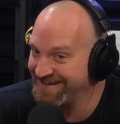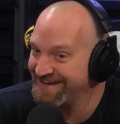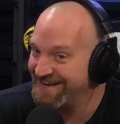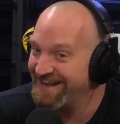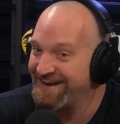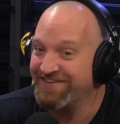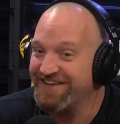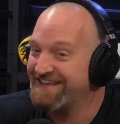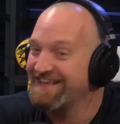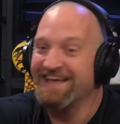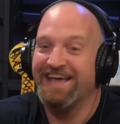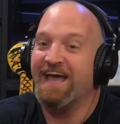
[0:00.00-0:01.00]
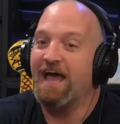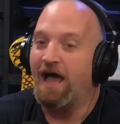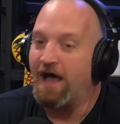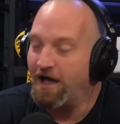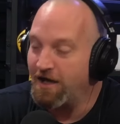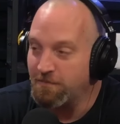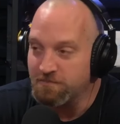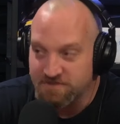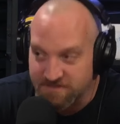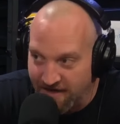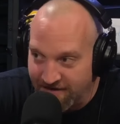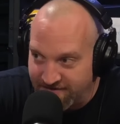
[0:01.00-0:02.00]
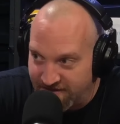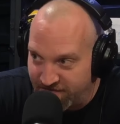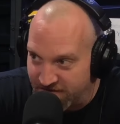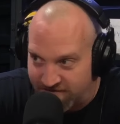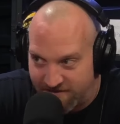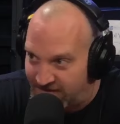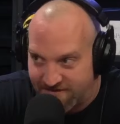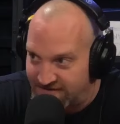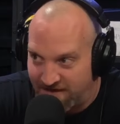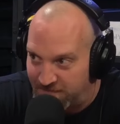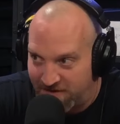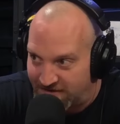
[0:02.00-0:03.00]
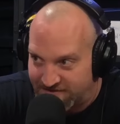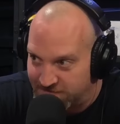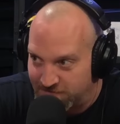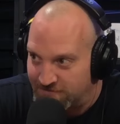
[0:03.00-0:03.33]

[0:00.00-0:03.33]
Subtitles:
And I'm like, scientifically, that's not possible.